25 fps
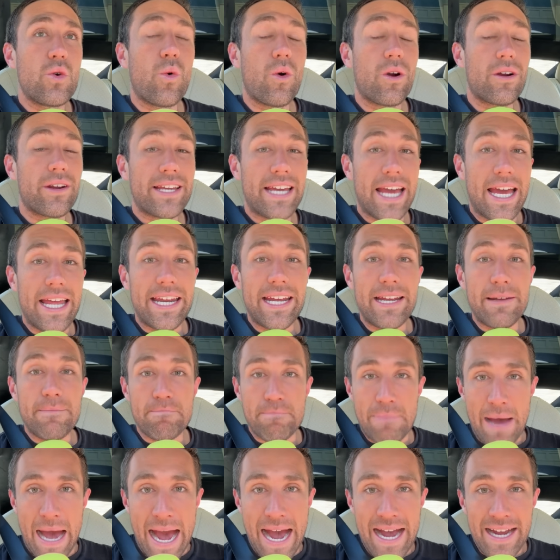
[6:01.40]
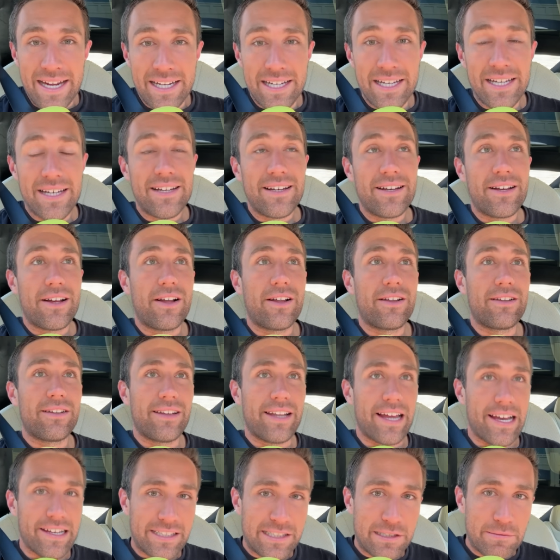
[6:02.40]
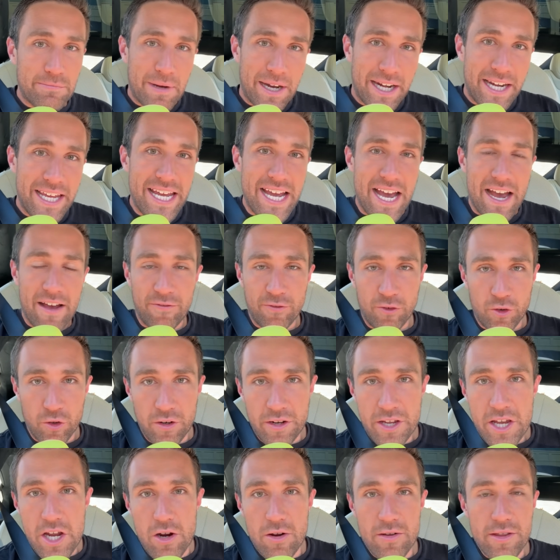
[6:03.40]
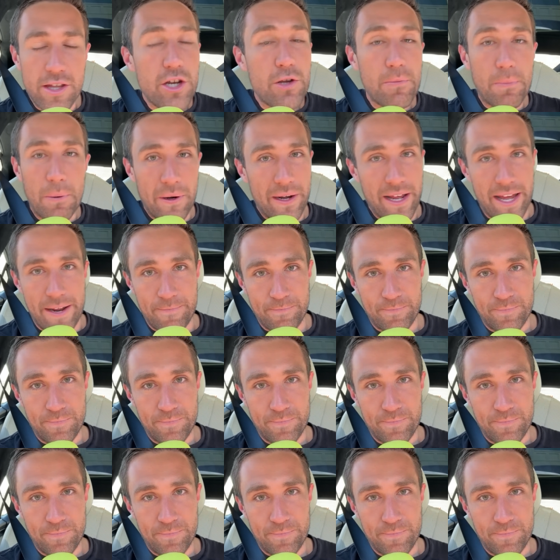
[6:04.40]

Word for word: are getting back less money after a year than you put in.